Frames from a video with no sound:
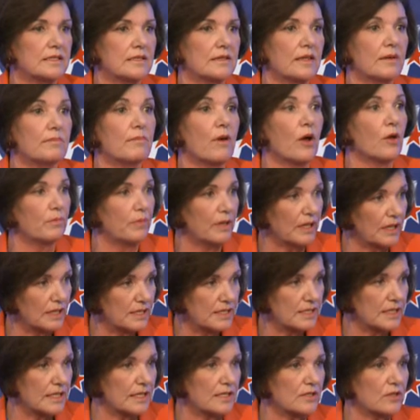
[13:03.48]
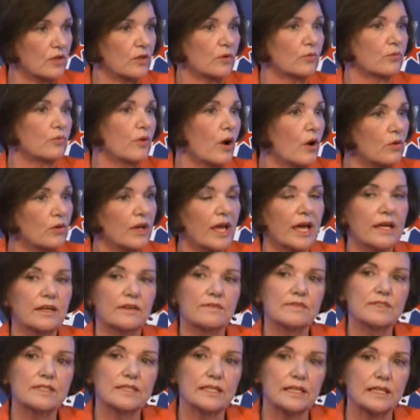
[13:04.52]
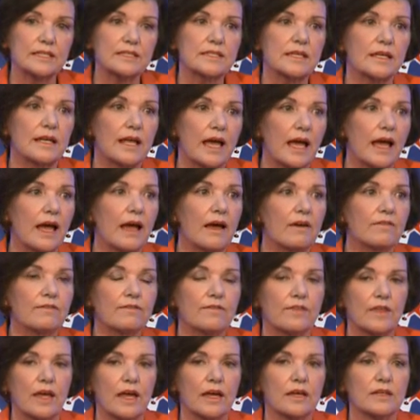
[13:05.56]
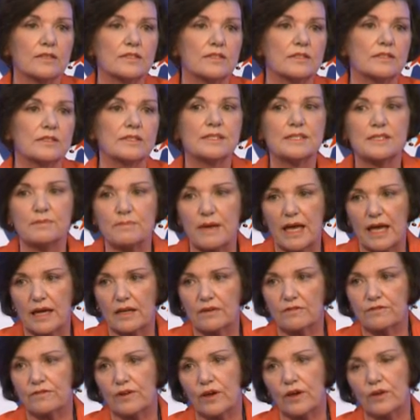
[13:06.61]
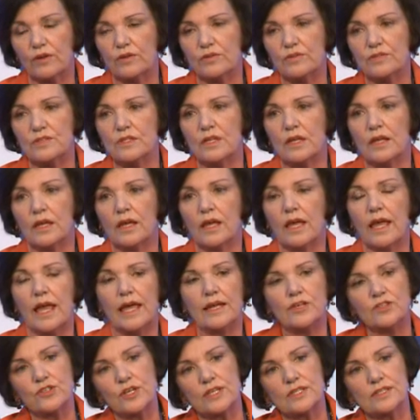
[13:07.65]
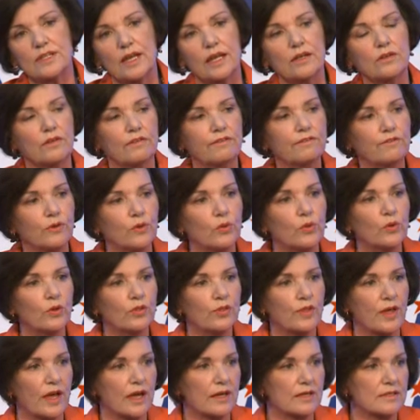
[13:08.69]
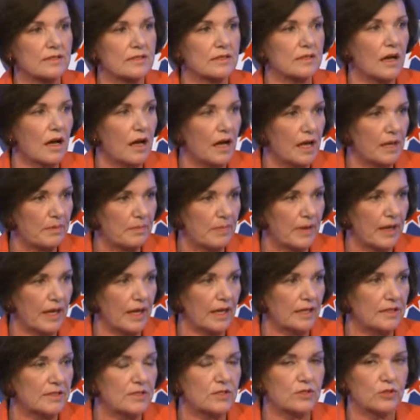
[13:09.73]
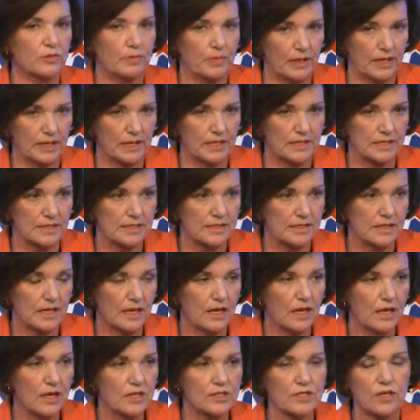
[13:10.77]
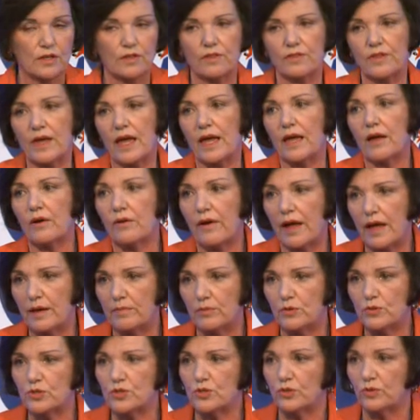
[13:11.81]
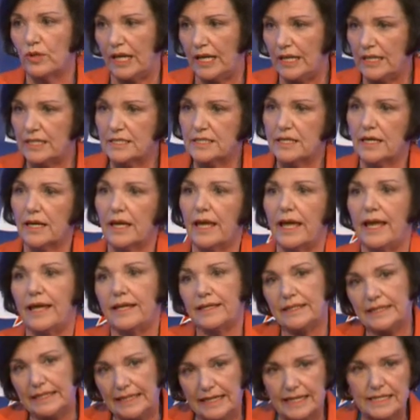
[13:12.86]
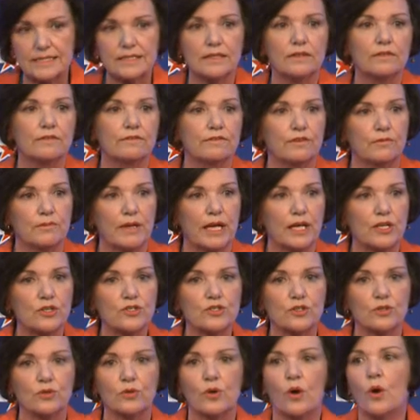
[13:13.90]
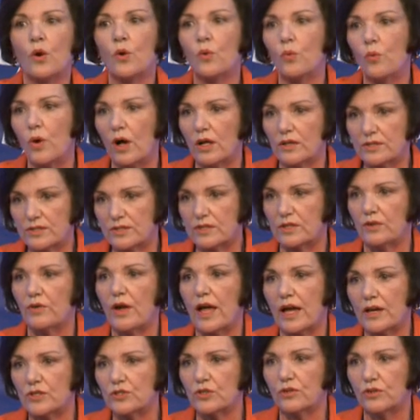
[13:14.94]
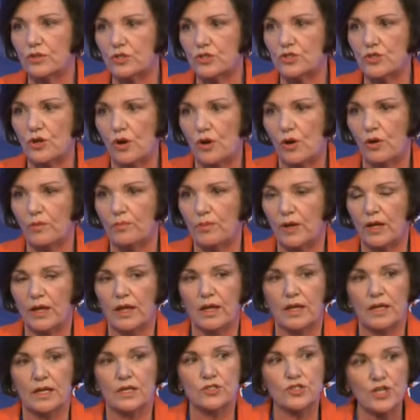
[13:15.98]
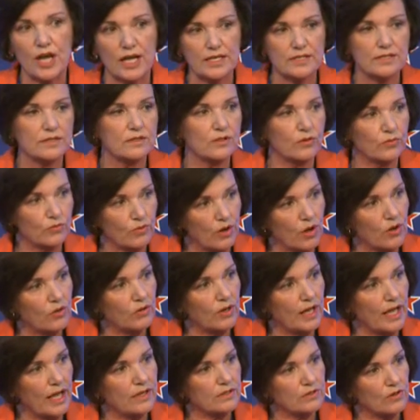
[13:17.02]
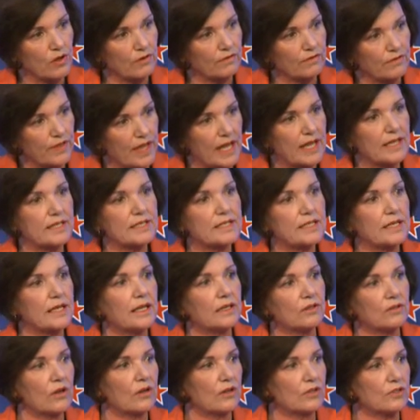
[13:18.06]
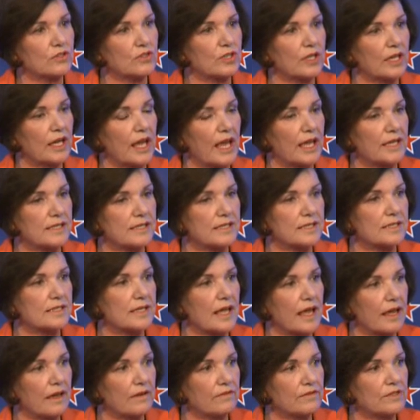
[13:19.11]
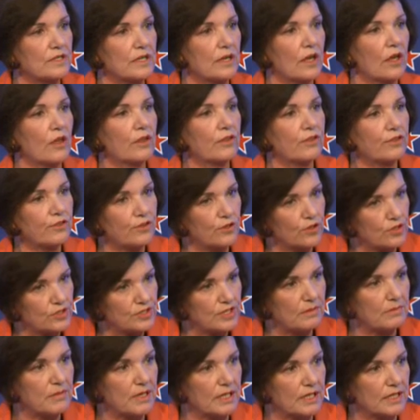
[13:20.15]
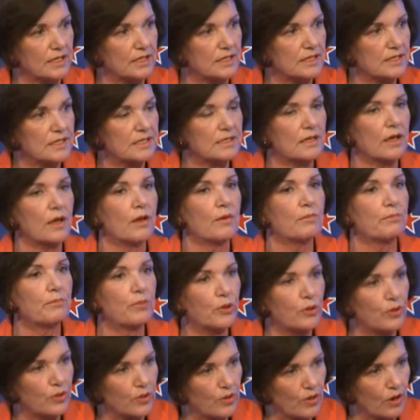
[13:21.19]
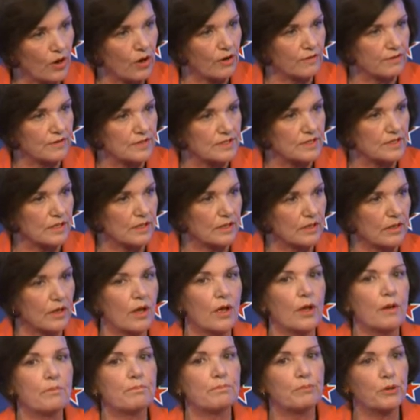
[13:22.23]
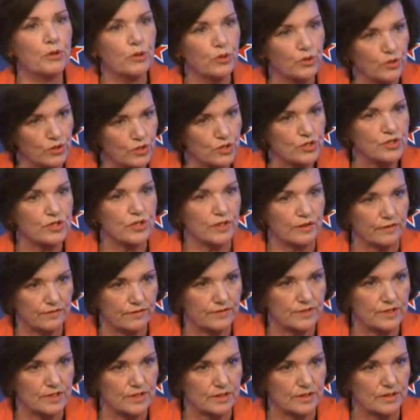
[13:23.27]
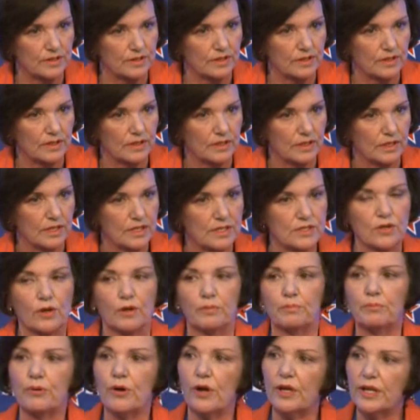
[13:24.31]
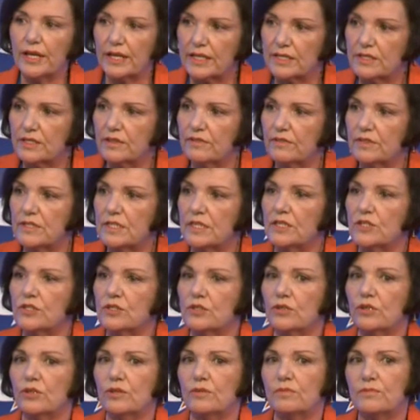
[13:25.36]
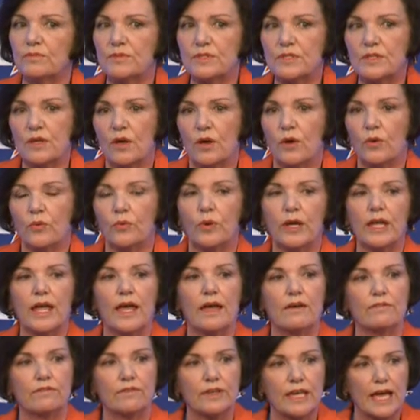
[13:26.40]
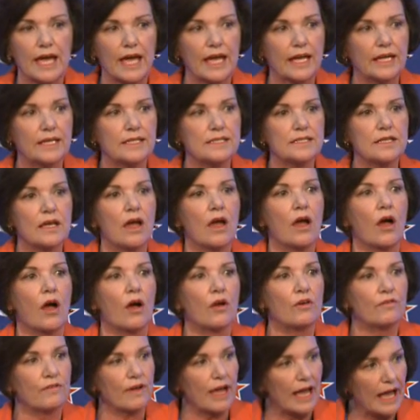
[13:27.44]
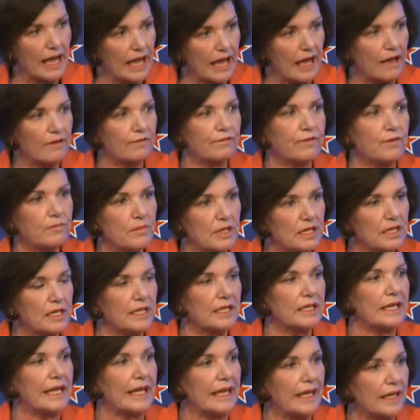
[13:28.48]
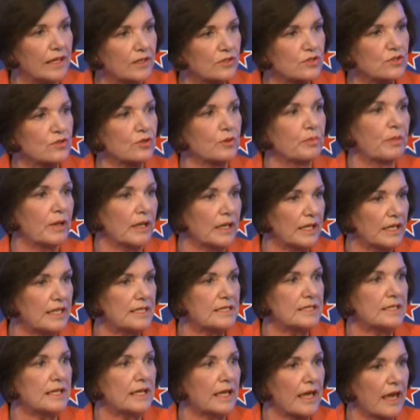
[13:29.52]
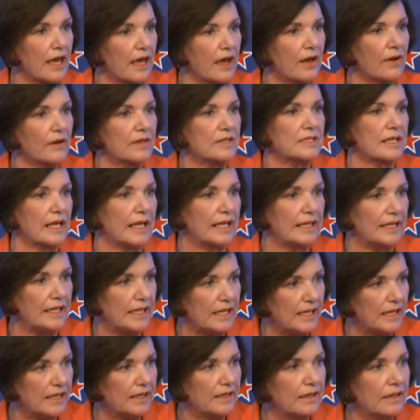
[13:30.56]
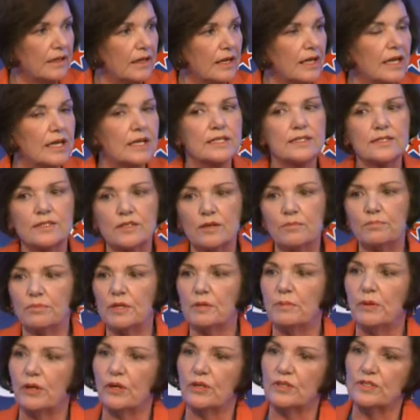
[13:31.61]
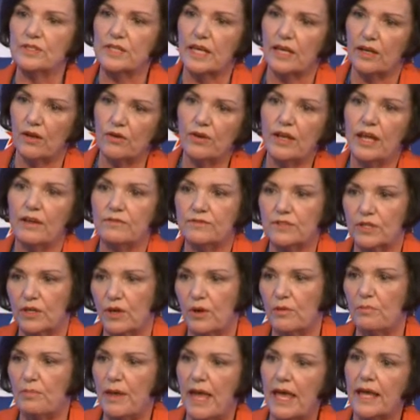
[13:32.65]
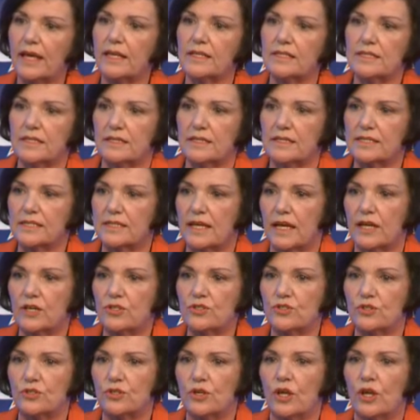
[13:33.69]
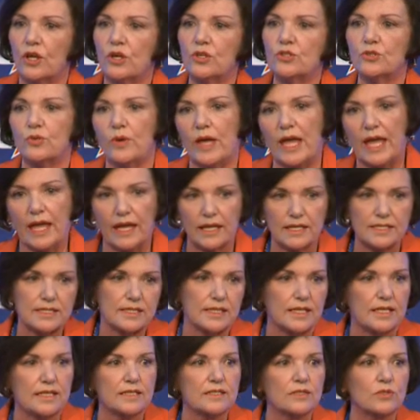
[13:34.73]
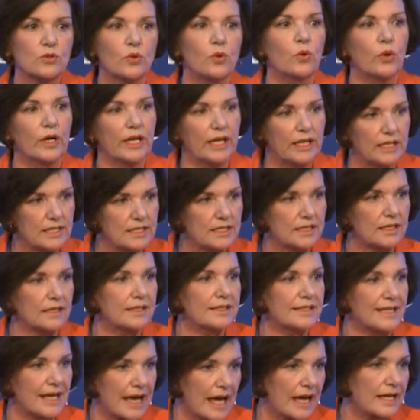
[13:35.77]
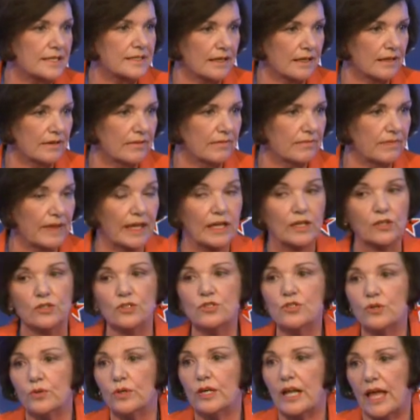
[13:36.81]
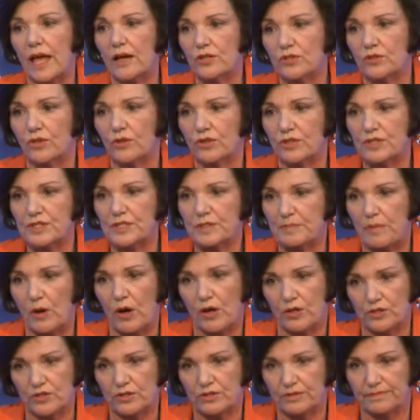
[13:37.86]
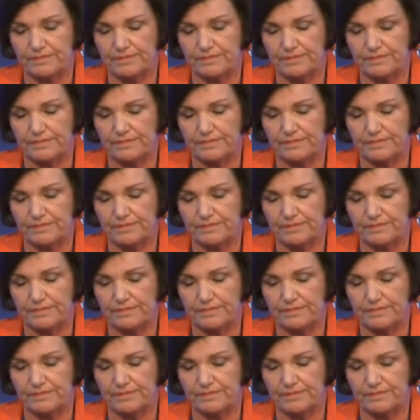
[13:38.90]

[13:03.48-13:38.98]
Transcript: the mobility. So the rollout of 6,500 smartphones and just under 4,000 iPads to police so that they are able to enter and get information whilst they're out on the job. Just the rollout of that technology has saved 30 minutes per officer per shift. So, in productivity terms, we have gained over half a million extra policing hours a year simply because they don't have to go back into the station to access or enter data. They can do it out on the spot.